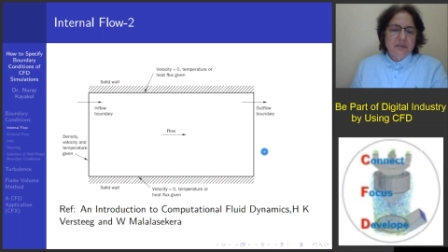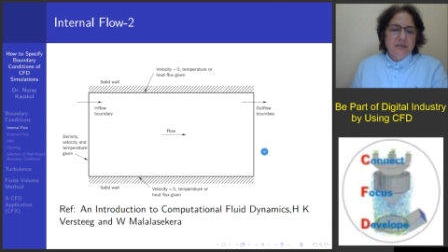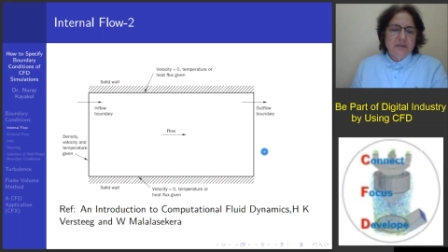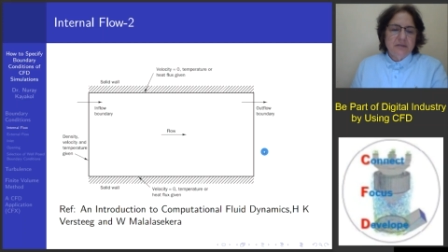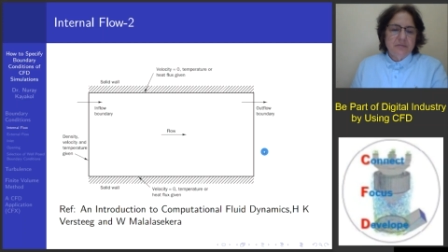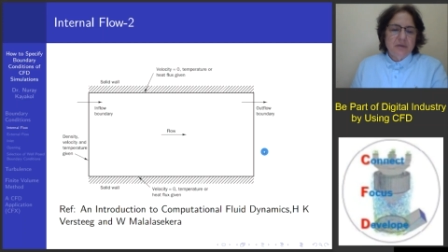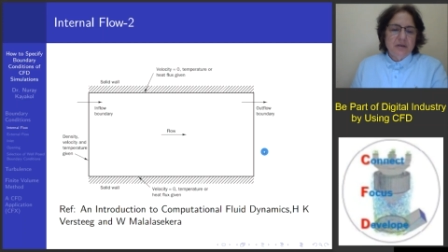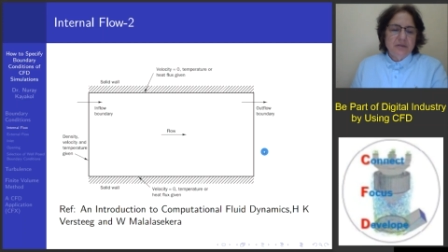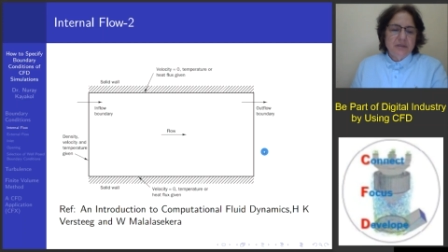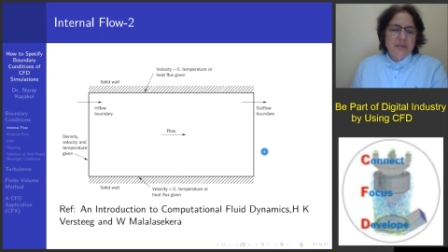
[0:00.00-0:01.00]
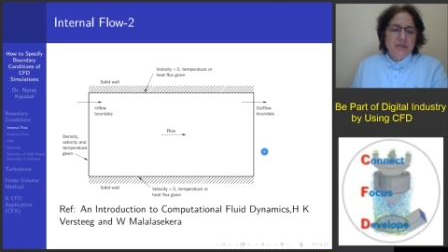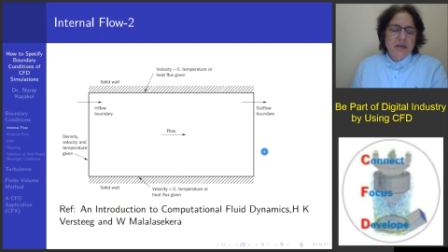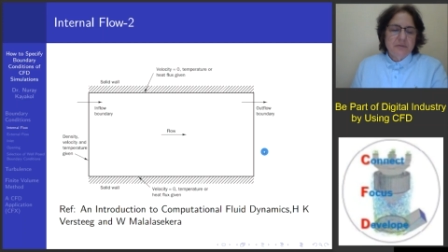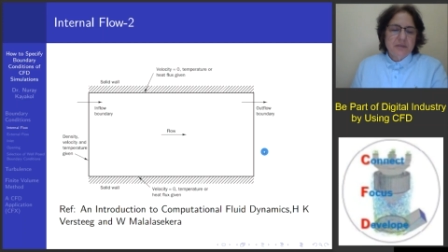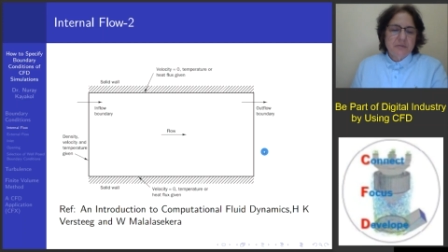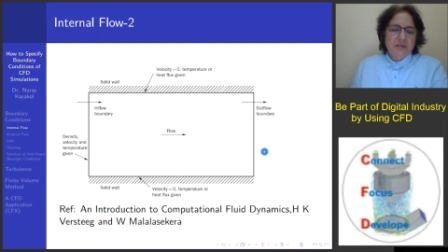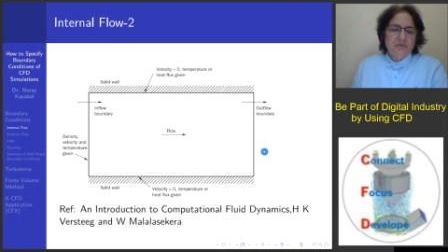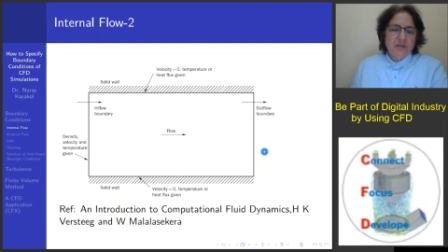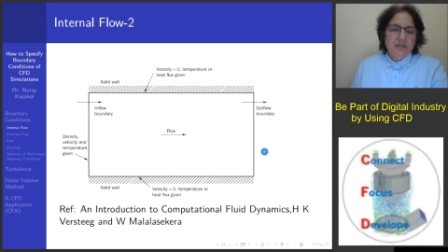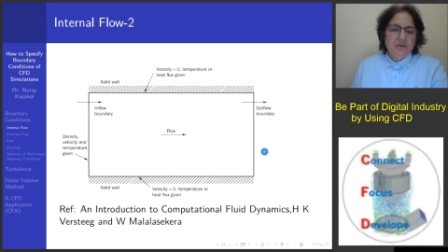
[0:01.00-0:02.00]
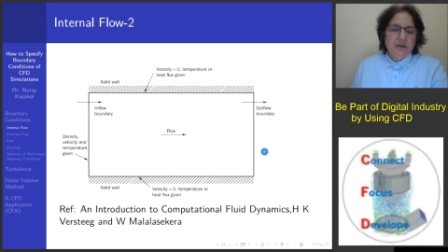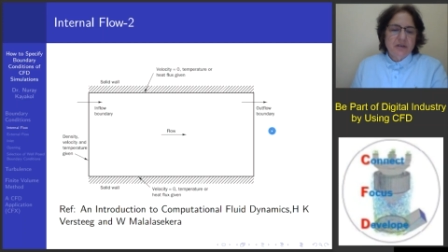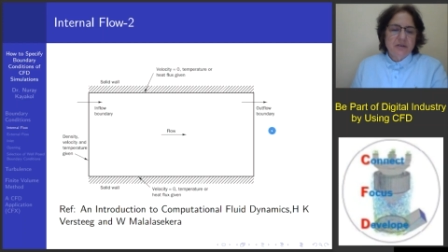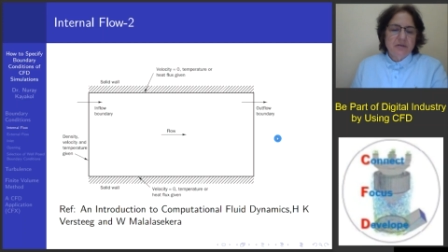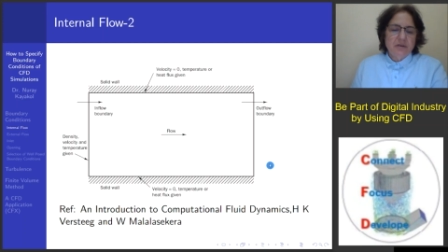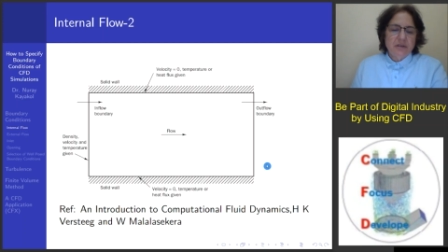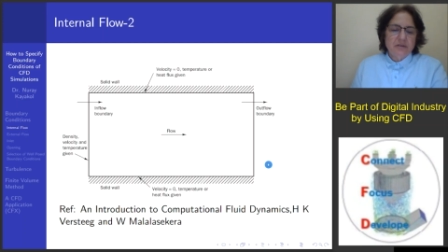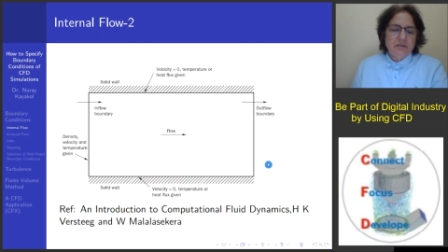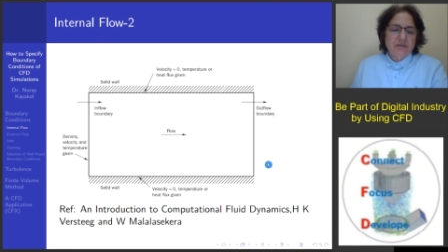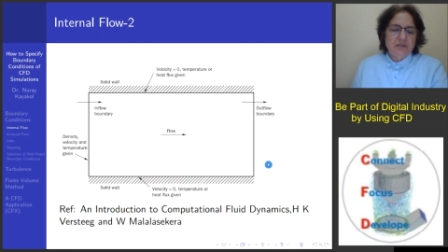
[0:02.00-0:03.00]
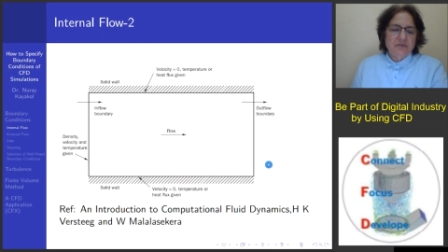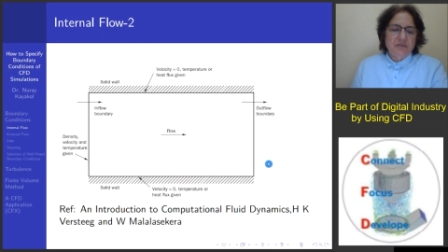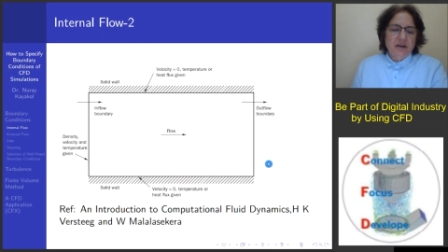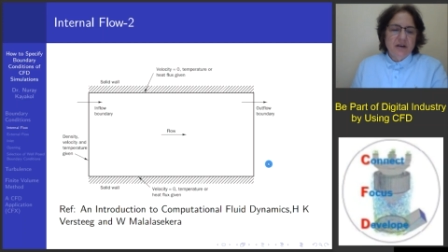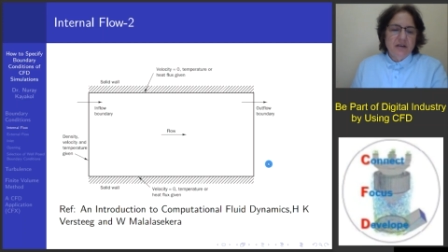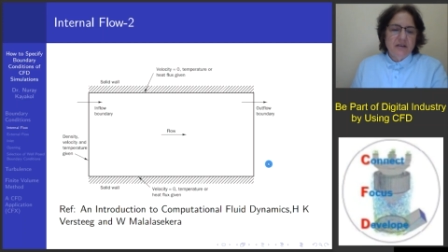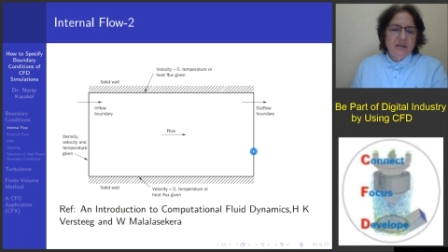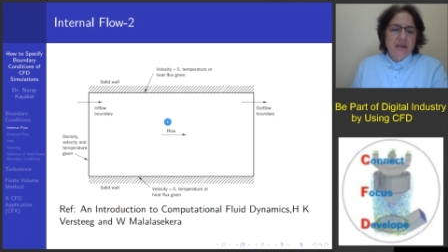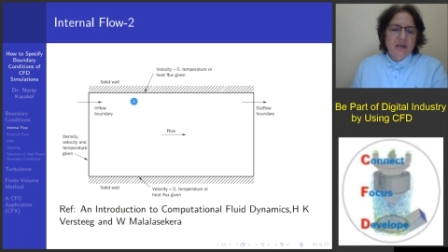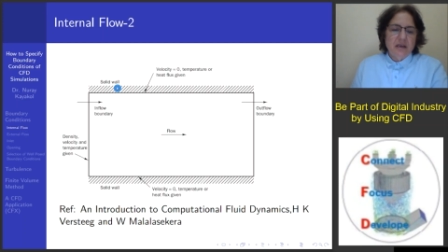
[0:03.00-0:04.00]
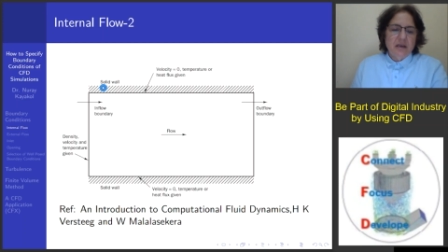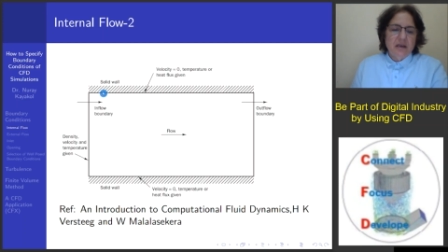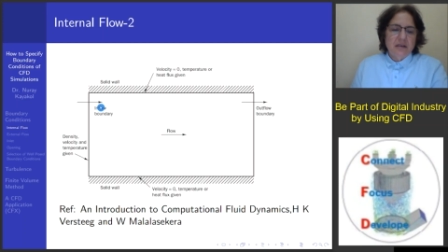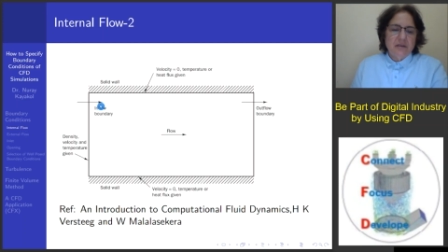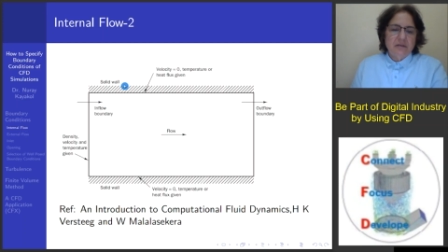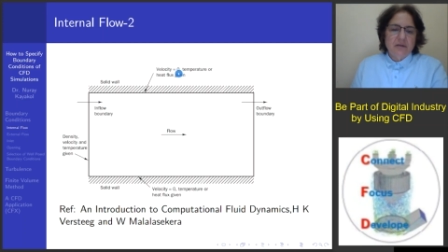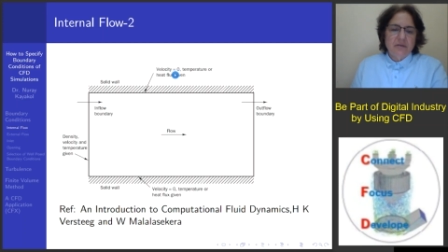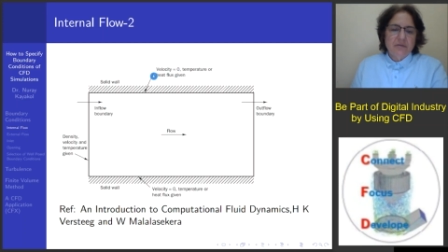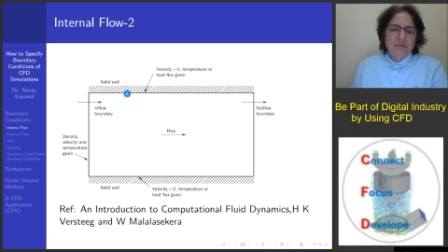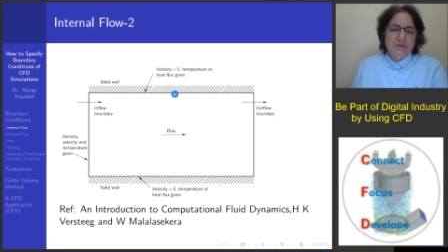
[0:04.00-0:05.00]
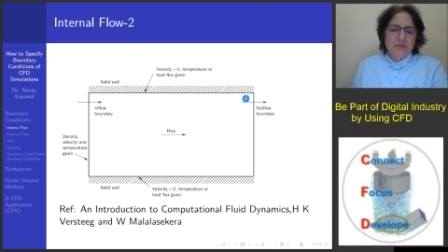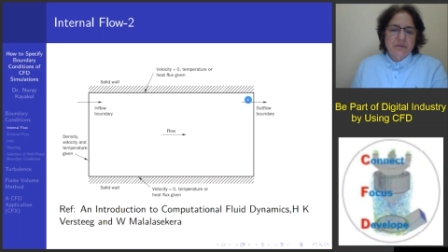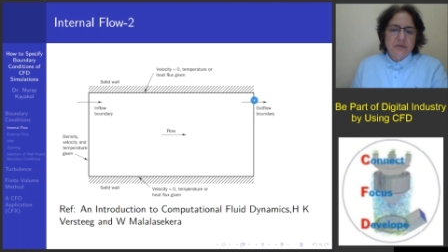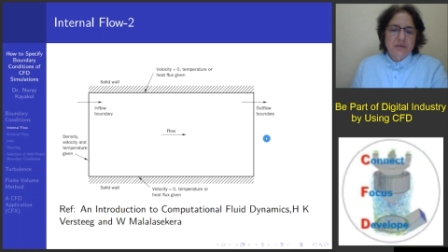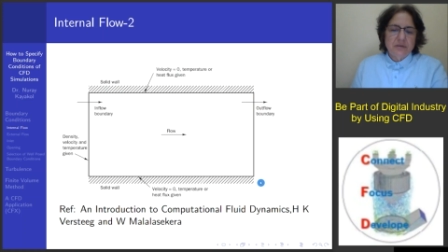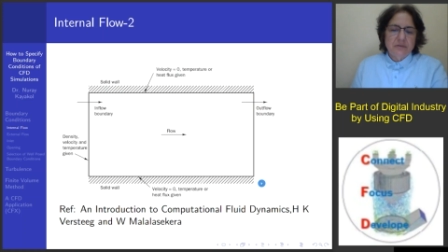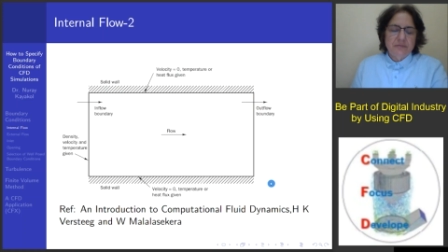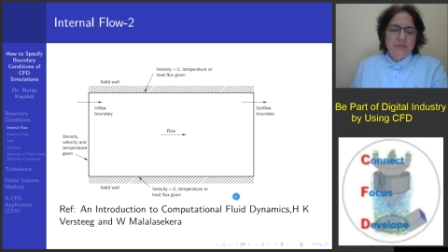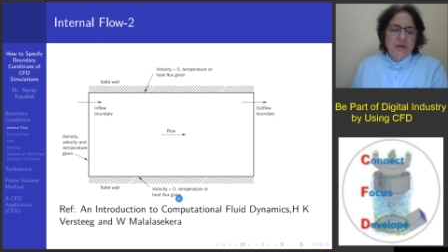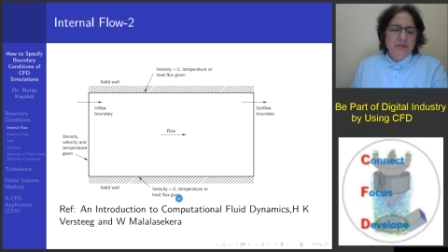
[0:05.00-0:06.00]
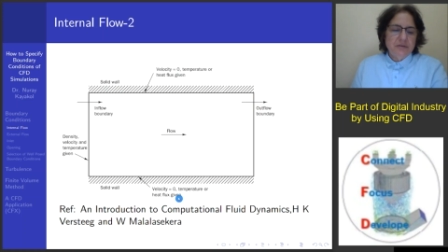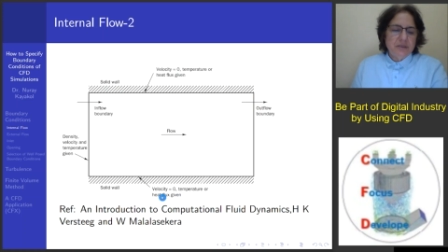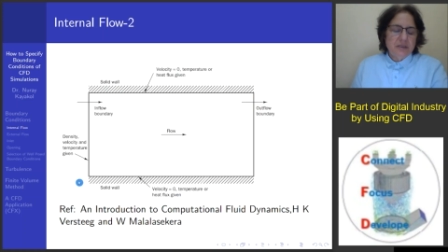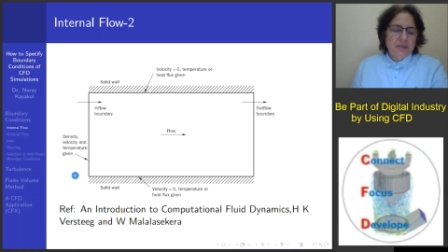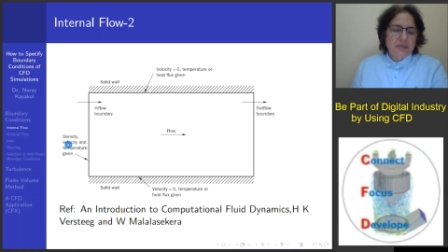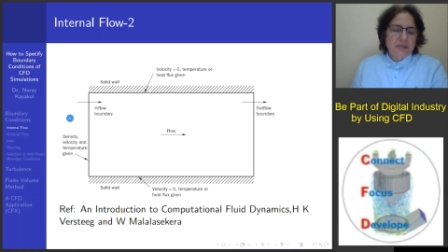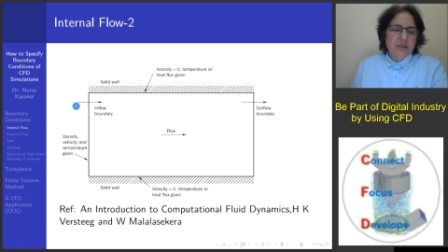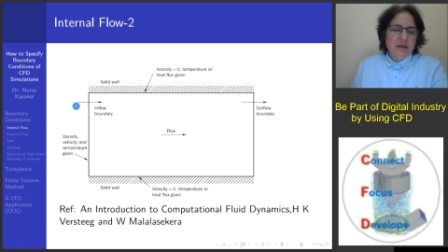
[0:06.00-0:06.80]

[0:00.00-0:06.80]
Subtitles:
the boundary types, but what you are going to define at those boundaries.